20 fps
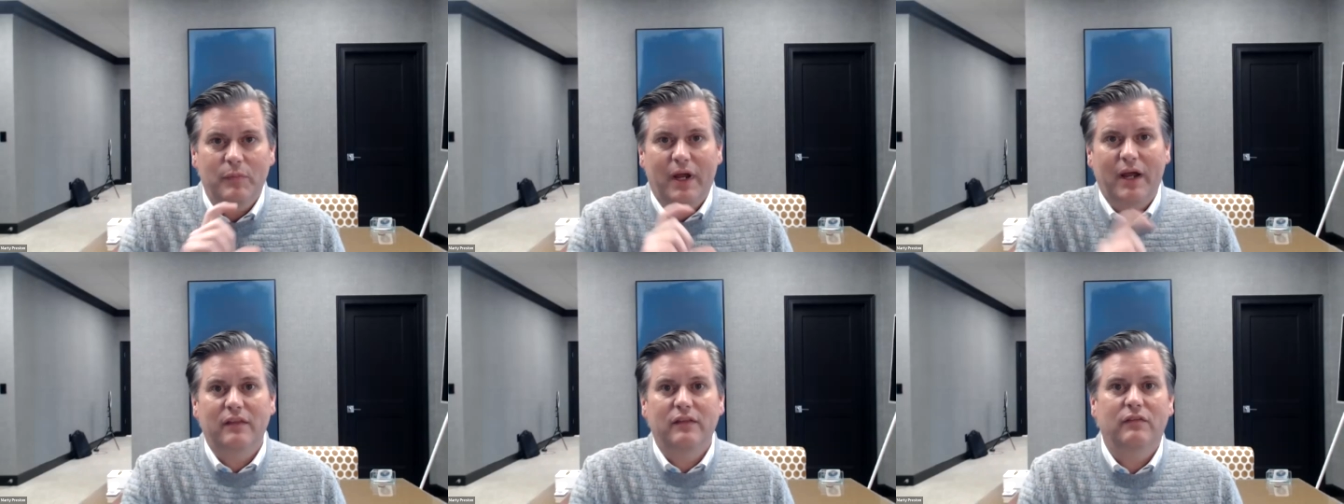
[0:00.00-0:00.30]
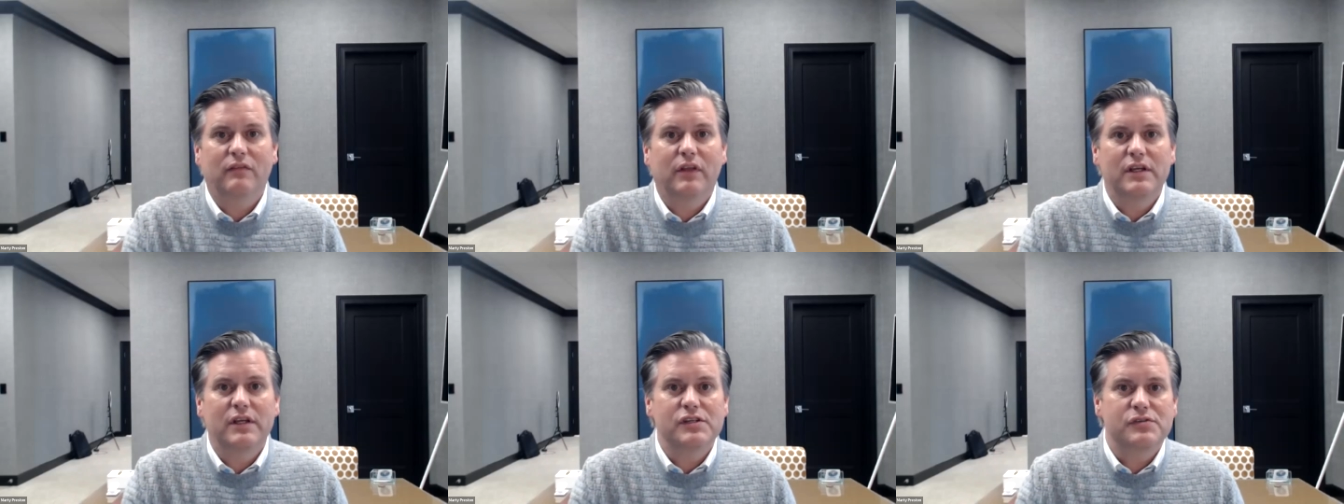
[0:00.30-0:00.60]
path
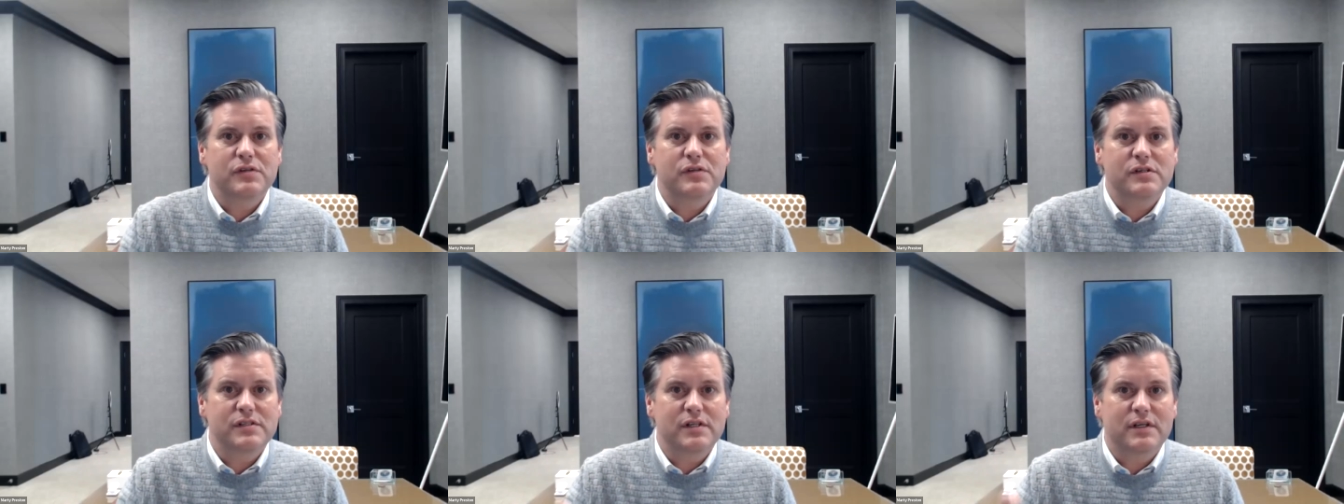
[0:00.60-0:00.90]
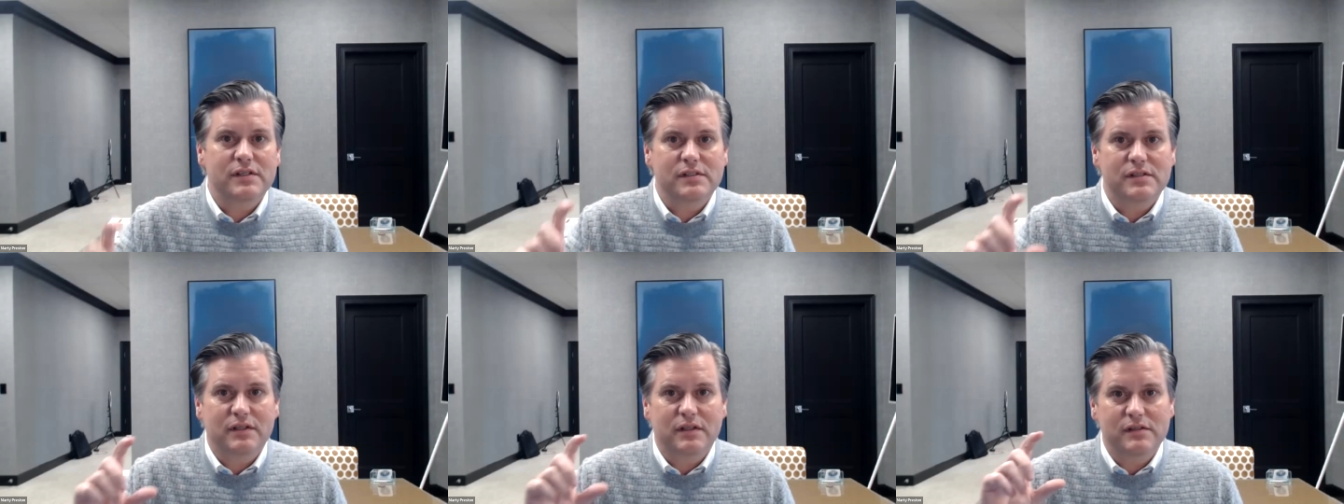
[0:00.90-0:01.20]
of least
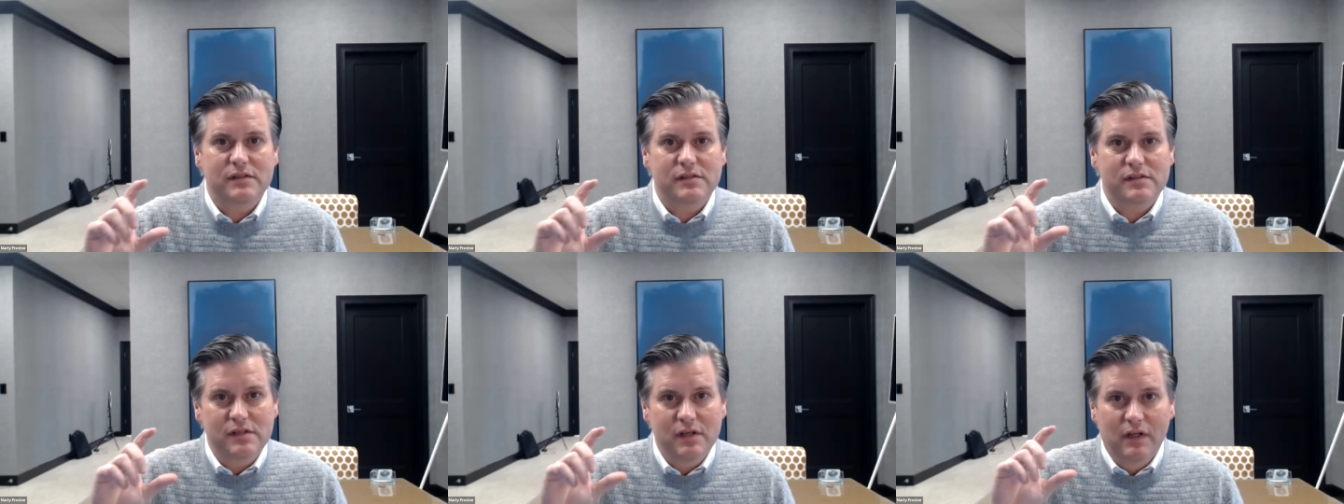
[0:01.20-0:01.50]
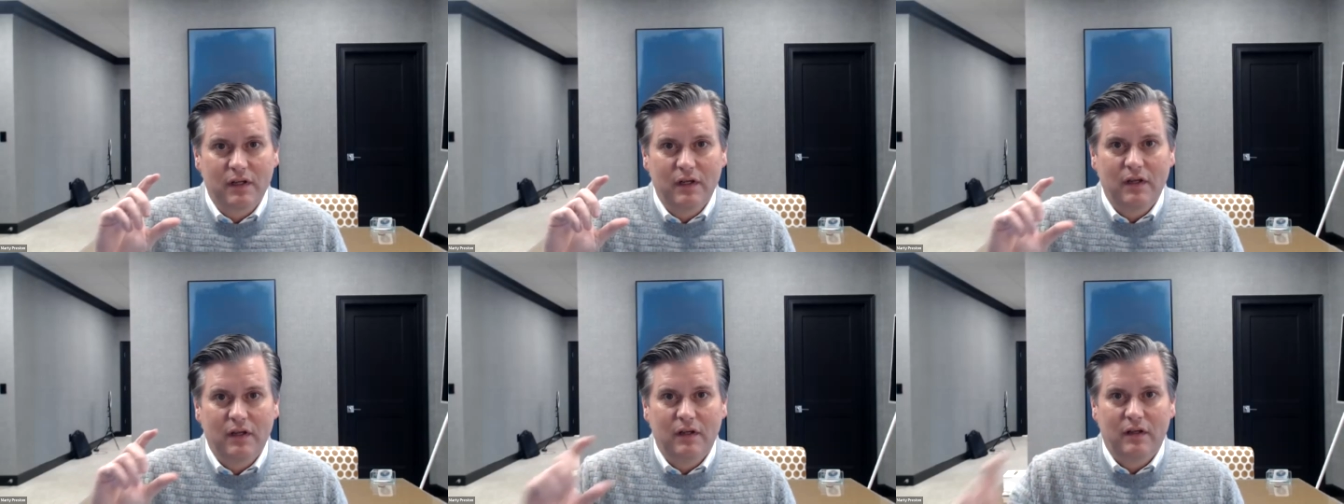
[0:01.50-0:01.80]
resistance.
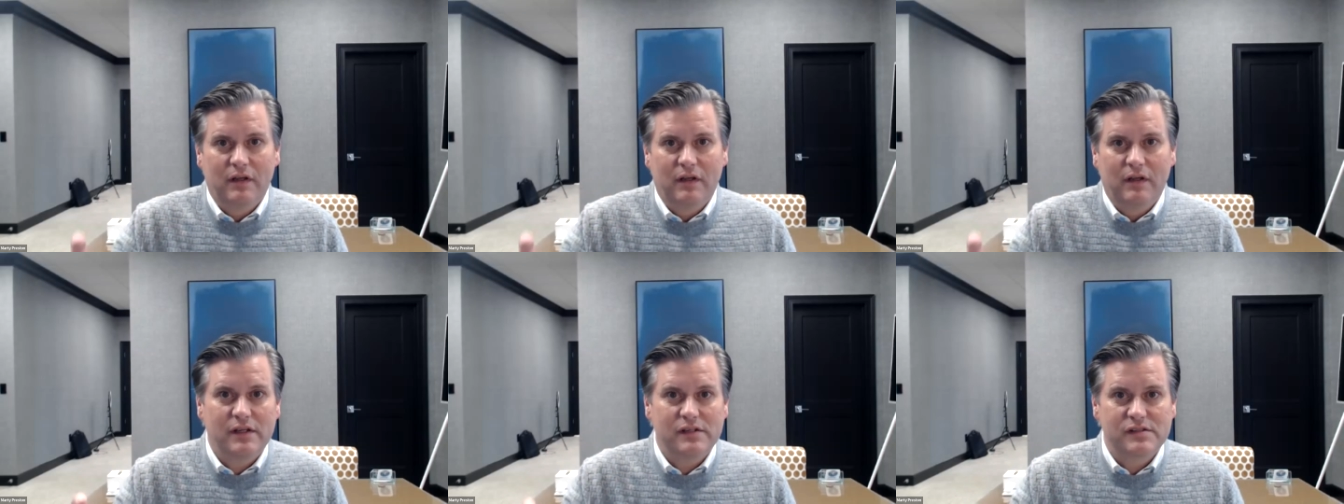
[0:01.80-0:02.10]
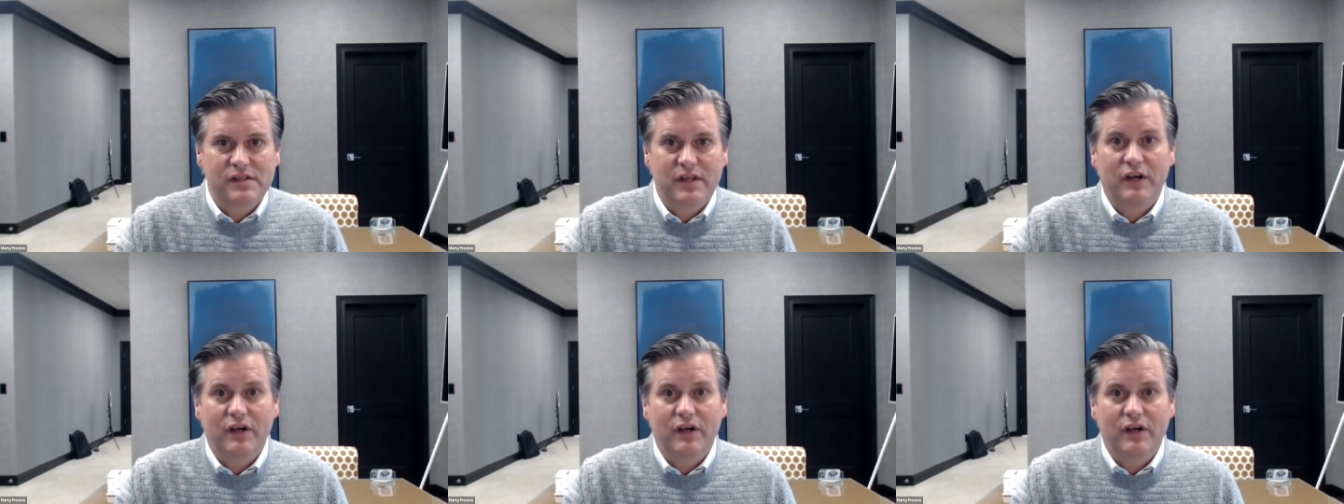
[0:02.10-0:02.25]
Is